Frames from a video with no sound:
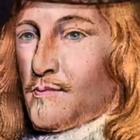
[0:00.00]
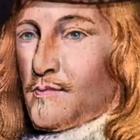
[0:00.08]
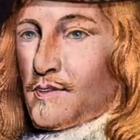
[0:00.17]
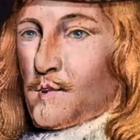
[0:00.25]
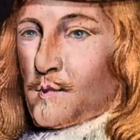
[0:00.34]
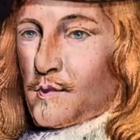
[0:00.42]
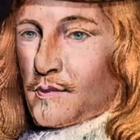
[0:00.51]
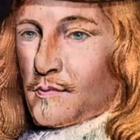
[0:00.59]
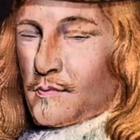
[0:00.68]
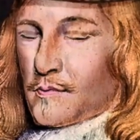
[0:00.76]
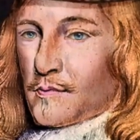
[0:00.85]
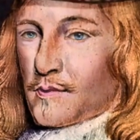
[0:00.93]
Sir,
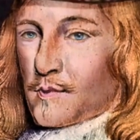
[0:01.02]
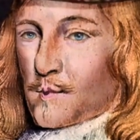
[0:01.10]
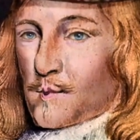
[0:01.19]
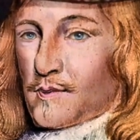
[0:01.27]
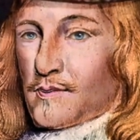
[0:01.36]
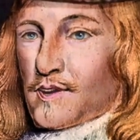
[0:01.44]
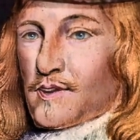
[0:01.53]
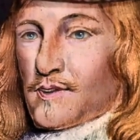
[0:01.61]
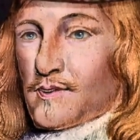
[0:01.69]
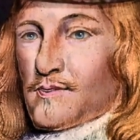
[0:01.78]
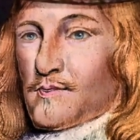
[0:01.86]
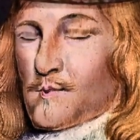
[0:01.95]
you have
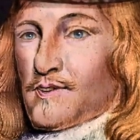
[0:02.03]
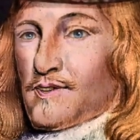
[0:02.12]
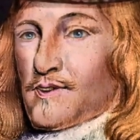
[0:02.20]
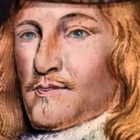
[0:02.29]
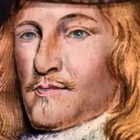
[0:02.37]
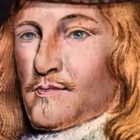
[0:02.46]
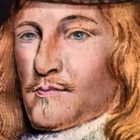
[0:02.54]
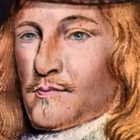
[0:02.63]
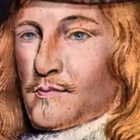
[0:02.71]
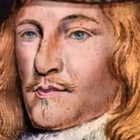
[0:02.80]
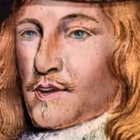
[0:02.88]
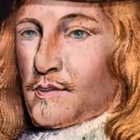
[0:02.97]
held yourself
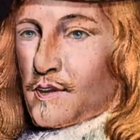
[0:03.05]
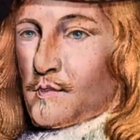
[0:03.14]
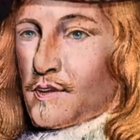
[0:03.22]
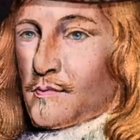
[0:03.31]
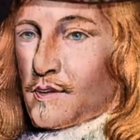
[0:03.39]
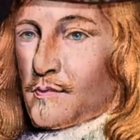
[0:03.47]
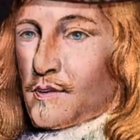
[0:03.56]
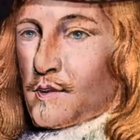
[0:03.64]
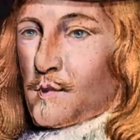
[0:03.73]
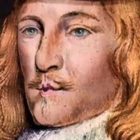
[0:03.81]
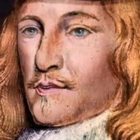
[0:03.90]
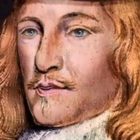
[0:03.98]
as if you had
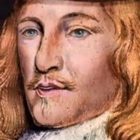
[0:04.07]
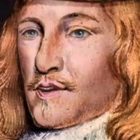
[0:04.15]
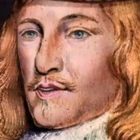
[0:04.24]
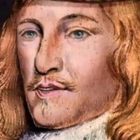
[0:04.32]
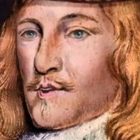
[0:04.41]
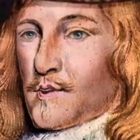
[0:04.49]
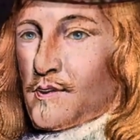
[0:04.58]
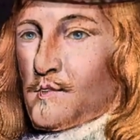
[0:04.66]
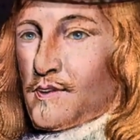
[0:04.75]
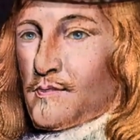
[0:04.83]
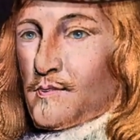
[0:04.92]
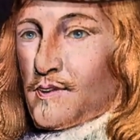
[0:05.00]
been no ways
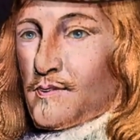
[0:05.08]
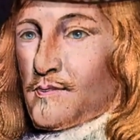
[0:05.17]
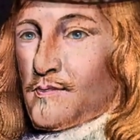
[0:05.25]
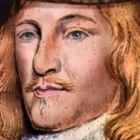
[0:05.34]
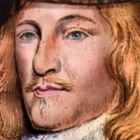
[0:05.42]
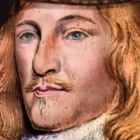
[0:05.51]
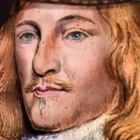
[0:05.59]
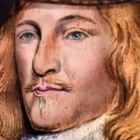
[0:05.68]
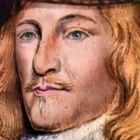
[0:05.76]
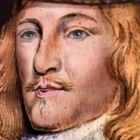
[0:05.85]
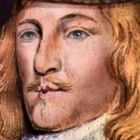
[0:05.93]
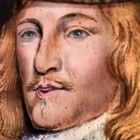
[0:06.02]
subject to the law,
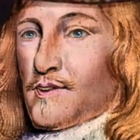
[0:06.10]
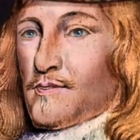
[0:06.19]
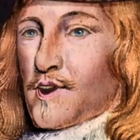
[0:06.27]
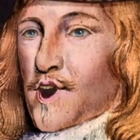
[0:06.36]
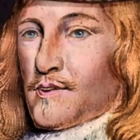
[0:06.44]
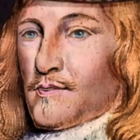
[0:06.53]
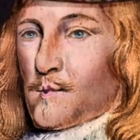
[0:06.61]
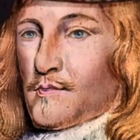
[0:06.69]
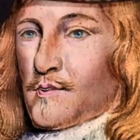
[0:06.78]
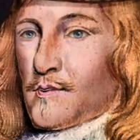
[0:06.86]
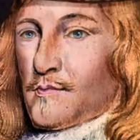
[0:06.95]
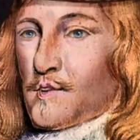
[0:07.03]
or that the law had
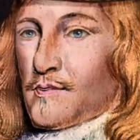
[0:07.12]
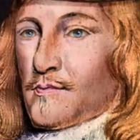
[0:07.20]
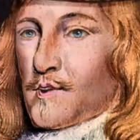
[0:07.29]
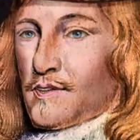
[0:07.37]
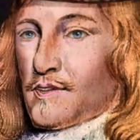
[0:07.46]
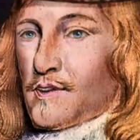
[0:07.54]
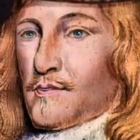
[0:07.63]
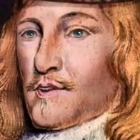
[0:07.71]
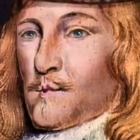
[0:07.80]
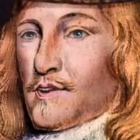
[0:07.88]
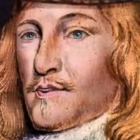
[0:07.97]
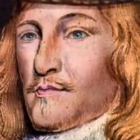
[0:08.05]
not been your
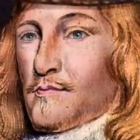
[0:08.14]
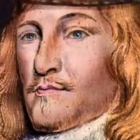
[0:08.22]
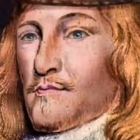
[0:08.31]
superior.